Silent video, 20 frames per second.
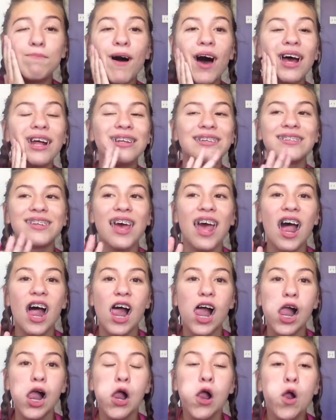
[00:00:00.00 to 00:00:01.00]
But
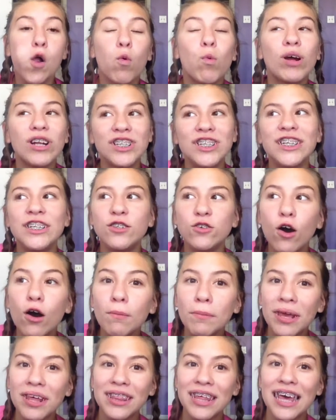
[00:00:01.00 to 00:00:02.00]
when she
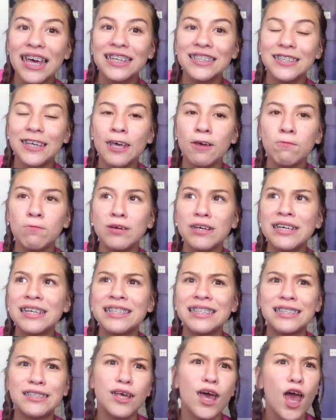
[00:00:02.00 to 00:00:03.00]
told me this, it
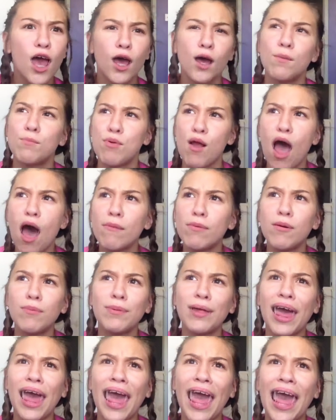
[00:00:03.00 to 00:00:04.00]
was
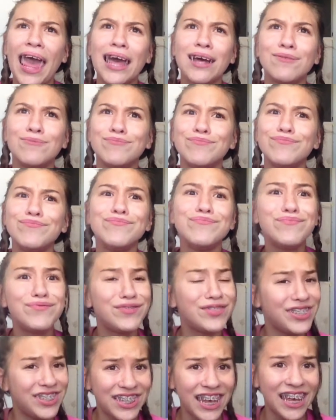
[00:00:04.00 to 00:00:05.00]
probably
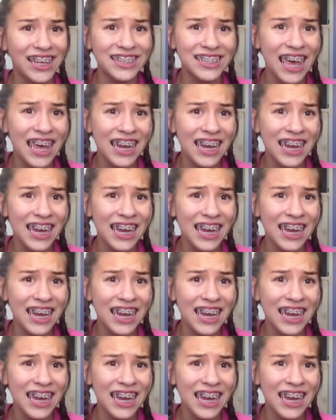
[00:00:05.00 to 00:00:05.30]
6